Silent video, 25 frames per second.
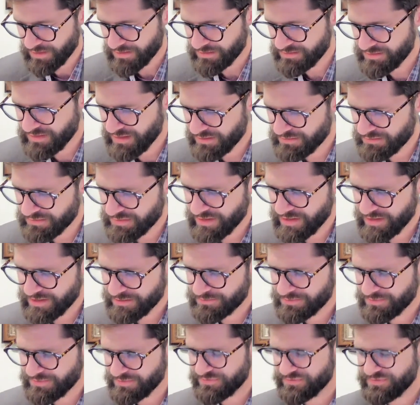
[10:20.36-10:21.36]
Now they
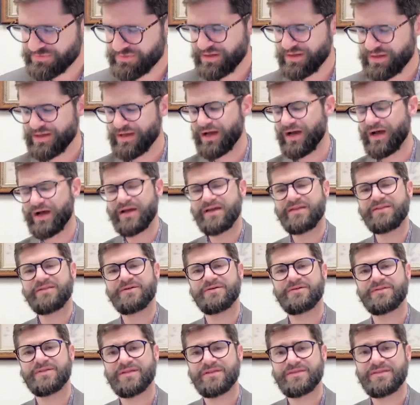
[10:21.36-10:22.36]
will say
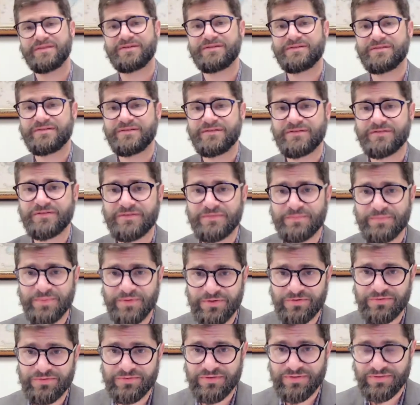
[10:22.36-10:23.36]
either that this
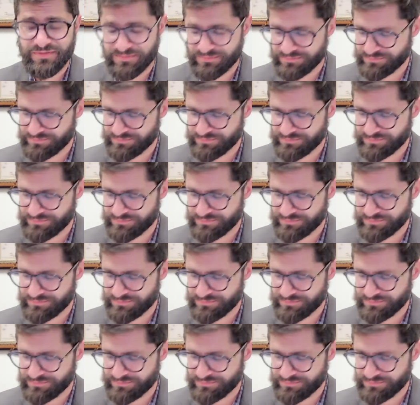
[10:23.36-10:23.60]
dispute